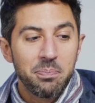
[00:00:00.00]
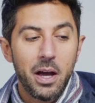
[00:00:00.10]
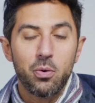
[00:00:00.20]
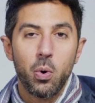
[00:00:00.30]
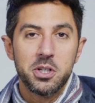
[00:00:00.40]

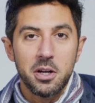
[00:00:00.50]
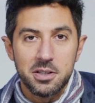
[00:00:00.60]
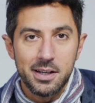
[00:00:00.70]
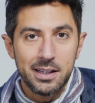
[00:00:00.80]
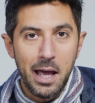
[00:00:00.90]
Now, of course, you
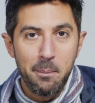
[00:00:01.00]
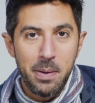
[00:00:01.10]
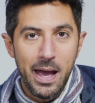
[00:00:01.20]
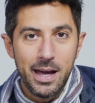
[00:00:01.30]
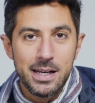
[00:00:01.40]
also get that
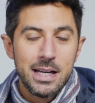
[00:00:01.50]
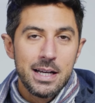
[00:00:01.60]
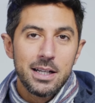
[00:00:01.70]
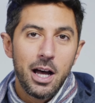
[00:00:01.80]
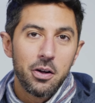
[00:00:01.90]
pen.
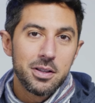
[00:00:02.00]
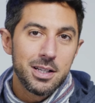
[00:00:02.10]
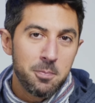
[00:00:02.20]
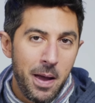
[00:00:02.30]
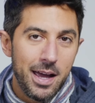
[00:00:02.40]
Now,
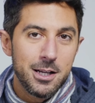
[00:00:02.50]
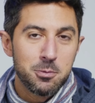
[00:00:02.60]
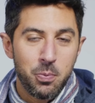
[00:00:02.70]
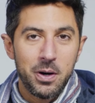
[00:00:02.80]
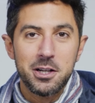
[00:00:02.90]
this pen
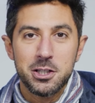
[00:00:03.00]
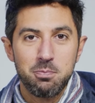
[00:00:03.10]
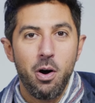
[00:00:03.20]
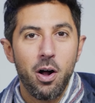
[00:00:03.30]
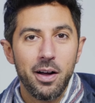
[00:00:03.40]
is pretty
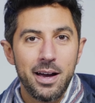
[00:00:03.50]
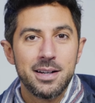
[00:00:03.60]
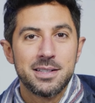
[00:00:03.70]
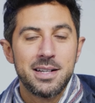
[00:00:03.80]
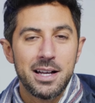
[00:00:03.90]
small
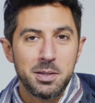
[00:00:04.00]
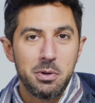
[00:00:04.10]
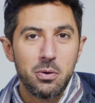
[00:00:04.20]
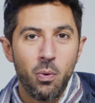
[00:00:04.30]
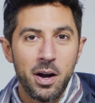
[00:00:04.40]
and it's not
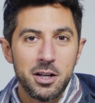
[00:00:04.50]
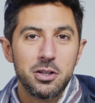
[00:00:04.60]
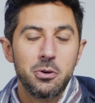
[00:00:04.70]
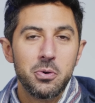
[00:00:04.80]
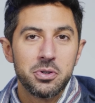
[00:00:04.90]
something you want to
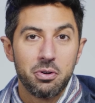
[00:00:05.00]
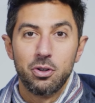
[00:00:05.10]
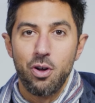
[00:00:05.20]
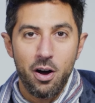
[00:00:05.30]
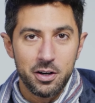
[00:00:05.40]
use
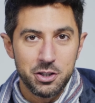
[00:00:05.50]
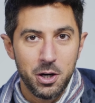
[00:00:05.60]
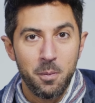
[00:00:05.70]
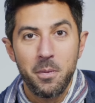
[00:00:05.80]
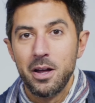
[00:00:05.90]
long
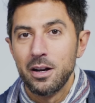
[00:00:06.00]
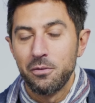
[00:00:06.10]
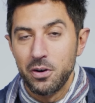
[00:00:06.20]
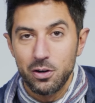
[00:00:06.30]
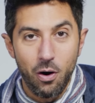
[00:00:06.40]
term. And
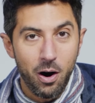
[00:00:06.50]
if you're an